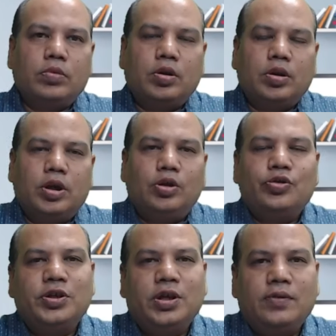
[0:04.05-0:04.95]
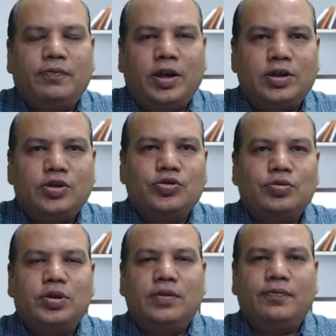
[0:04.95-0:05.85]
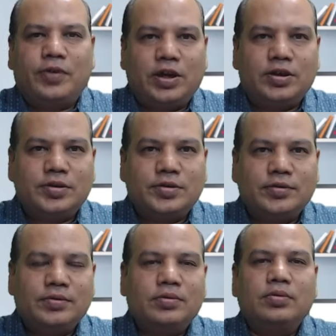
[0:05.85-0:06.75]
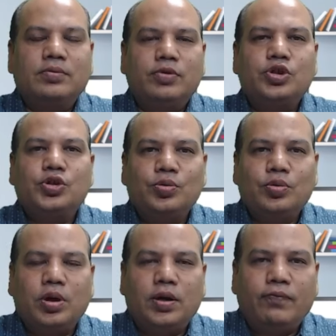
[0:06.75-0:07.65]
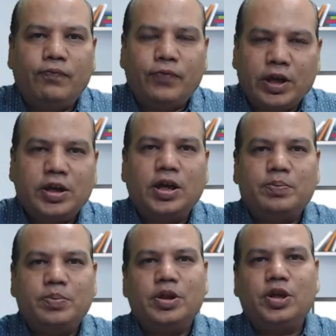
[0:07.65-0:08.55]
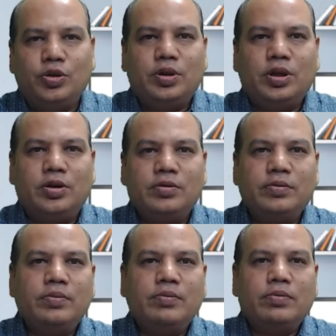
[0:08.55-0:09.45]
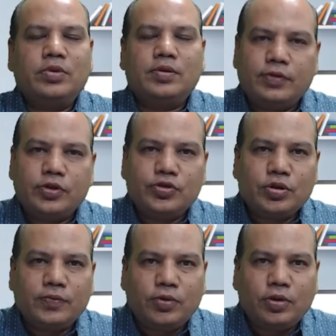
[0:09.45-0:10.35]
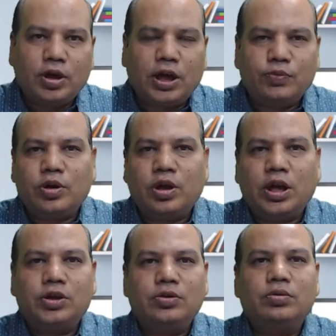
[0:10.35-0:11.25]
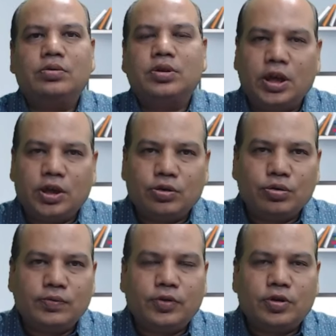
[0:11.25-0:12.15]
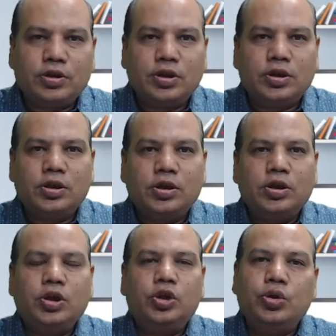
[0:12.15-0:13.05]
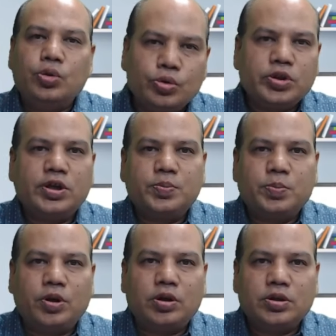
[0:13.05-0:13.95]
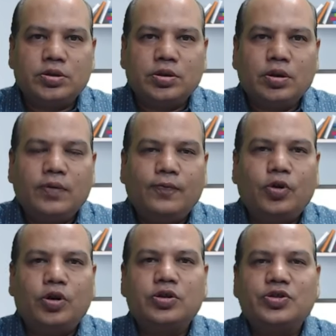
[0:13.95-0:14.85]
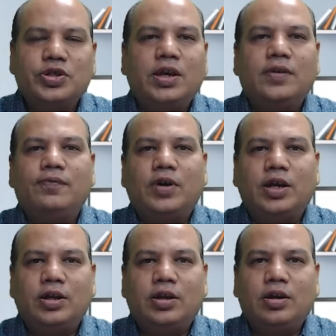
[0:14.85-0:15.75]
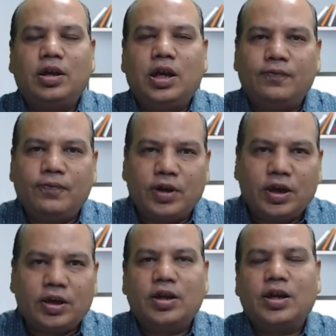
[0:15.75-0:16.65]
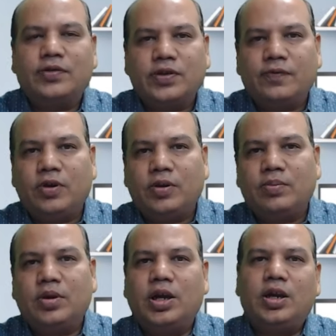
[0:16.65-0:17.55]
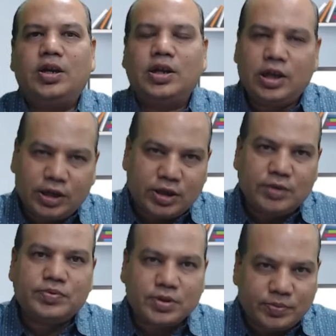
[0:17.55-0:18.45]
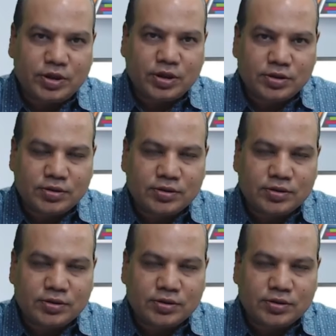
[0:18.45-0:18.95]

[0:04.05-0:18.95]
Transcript: Hello CA final student friends, wish you a very happy new year. First of all, I would like to thank you for the huge response for CA final FR, SFM and elective subjects.